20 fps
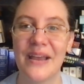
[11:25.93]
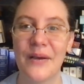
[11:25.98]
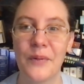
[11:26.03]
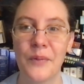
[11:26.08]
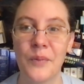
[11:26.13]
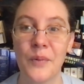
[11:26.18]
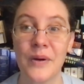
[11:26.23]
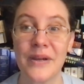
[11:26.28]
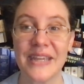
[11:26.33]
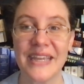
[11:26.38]

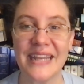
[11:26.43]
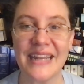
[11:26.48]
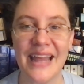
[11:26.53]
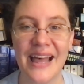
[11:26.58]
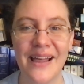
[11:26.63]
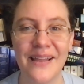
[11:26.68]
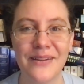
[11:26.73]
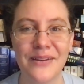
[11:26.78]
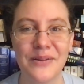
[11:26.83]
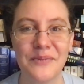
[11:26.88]
working
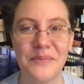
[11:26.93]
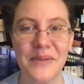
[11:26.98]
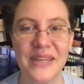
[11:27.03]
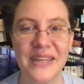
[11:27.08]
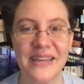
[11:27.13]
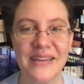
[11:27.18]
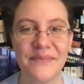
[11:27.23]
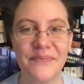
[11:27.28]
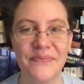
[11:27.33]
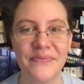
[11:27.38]

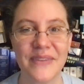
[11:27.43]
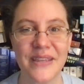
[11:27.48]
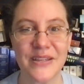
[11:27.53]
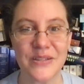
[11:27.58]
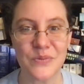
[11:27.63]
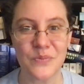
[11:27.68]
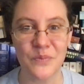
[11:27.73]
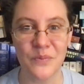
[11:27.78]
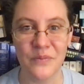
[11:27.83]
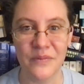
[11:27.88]
alchemy
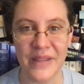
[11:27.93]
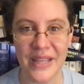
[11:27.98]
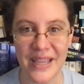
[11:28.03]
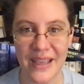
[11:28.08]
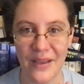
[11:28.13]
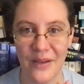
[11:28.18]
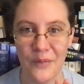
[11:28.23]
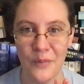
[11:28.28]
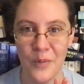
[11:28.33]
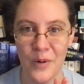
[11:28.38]
is
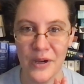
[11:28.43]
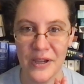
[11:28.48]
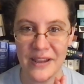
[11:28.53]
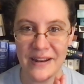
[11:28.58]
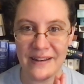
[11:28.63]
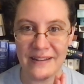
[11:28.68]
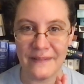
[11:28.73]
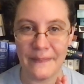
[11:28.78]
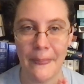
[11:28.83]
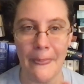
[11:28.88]
like
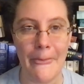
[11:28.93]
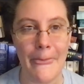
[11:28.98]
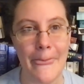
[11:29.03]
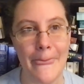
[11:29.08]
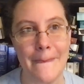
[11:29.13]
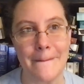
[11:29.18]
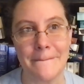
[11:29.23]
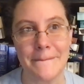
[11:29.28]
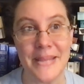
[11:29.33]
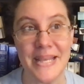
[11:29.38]
working
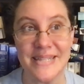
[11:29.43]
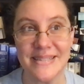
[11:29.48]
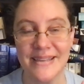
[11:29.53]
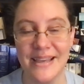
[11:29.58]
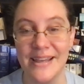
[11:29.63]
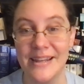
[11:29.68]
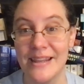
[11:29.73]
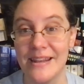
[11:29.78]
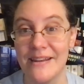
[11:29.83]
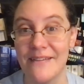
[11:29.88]
it's
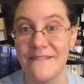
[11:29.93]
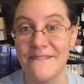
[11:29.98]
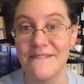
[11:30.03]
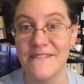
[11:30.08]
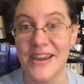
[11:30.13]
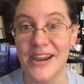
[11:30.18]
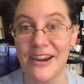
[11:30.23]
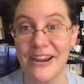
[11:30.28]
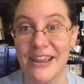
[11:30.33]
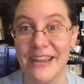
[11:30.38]
cutting a
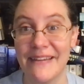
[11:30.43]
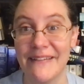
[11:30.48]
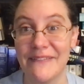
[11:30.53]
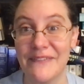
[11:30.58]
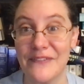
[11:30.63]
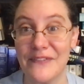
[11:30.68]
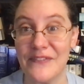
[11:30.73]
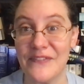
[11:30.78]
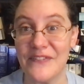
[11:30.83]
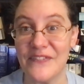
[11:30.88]
very
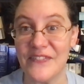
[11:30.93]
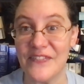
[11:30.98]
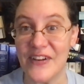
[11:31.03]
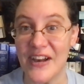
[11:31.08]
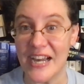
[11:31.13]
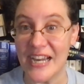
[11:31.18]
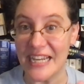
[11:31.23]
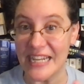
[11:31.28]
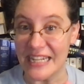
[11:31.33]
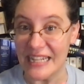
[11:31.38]

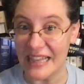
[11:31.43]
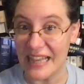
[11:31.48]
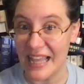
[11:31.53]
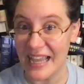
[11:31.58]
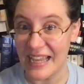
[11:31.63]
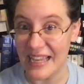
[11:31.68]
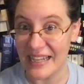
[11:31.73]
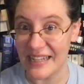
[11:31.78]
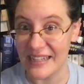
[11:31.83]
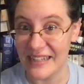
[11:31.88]
fine
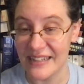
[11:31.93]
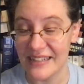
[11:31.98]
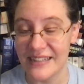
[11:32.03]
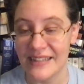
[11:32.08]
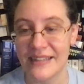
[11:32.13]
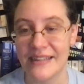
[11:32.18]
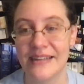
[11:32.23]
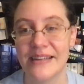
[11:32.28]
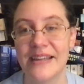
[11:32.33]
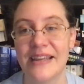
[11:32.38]
line.
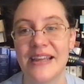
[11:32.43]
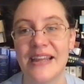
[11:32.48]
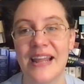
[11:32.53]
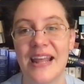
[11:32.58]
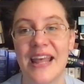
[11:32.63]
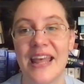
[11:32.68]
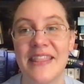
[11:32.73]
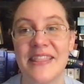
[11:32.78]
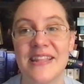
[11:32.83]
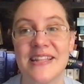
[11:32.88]

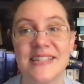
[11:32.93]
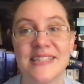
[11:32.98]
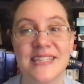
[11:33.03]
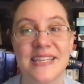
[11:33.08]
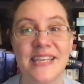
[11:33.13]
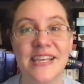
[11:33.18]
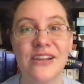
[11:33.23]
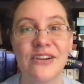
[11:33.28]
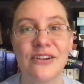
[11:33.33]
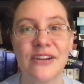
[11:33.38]
And then
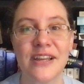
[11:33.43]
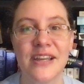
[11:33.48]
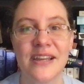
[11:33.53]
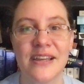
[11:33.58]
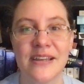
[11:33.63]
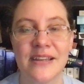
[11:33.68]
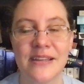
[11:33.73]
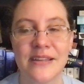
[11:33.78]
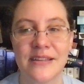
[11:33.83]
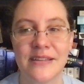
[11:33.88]
Zagiri
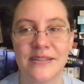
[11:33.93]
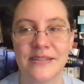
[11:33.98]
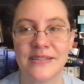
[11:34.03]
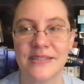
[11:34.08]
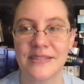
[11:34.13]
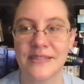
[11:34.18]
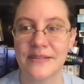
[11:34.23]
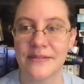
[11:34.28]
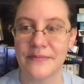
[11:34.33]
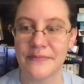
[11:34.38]

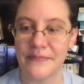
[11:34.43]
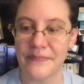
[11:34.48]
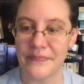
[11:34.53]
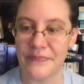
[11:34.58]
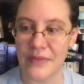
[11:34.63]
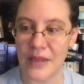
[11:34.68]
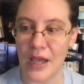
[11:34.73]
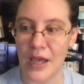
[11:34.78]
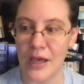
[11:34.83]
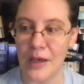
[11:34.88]
is
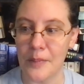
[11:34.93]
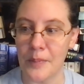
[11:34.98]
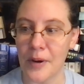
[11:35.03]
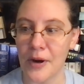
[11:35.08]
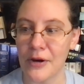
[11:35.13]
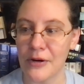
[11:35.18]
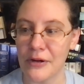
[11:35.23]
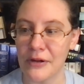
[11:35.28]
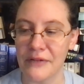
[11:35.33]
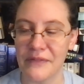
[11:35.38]
a
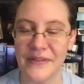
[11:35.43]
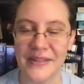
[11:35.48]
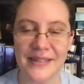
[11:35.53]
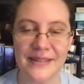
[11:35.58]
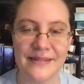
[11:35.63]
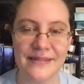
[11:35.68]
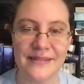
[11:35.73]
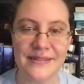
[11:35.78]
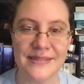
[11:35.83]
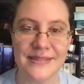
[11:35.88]
part of
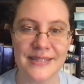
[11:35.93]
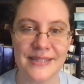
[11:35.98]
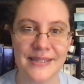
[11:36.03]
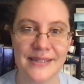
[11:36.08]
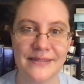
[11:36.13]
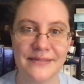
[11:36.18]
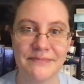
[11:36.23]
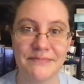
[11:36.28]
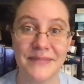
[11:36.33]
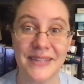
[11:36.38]
his
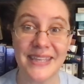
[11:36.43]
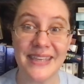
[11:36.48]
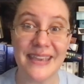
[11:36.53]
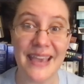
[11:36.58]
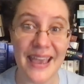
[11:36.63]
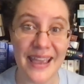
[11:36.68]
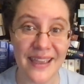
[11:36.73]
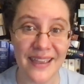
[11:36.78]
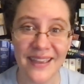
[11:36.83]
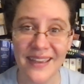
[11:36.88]

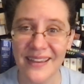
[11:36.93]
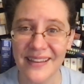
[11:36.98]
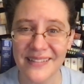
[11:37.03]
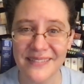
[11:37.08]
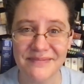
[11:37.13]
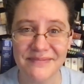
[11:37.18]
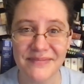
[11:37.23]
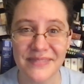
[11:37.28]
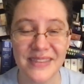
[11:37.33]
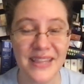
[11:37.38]
gang
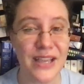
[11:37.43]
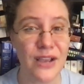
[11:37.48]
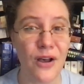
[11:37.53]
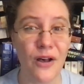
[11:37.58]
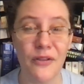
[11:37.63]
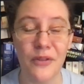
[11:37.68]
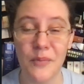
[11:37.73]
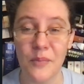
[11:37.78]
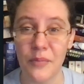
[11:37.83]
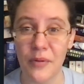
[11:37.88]
they
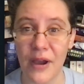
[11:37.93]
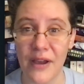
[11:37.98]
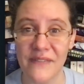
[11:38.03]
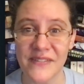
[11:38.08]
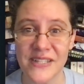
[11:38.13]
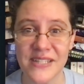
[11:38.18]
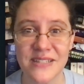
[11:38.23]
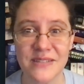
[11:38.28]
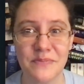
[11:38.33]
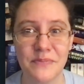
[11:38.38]
call them
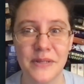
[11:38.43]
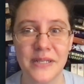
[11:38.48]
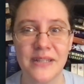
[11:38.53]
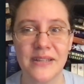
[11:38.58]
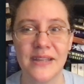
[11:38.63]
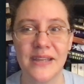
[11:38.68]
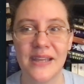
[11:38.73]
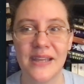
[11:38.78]
bravies, but